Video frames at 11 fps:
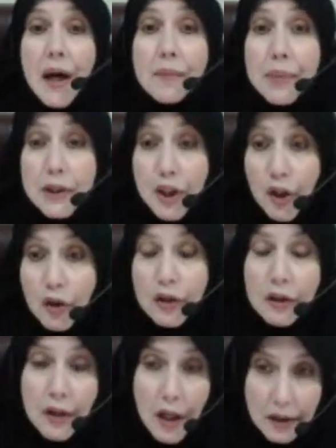is a
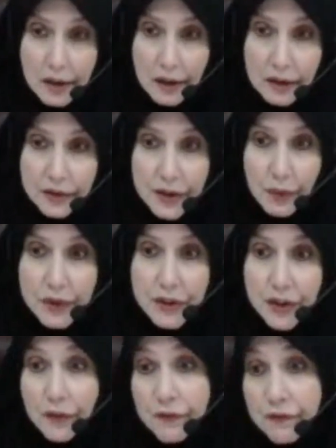paternal uncle, so
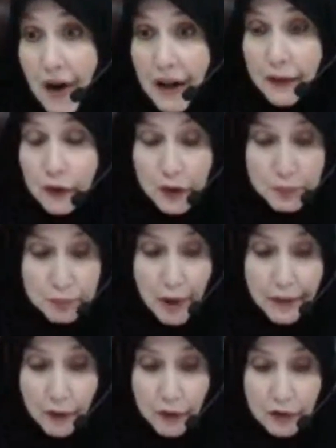it's your father's
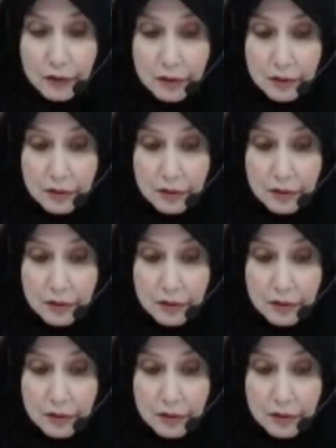brother.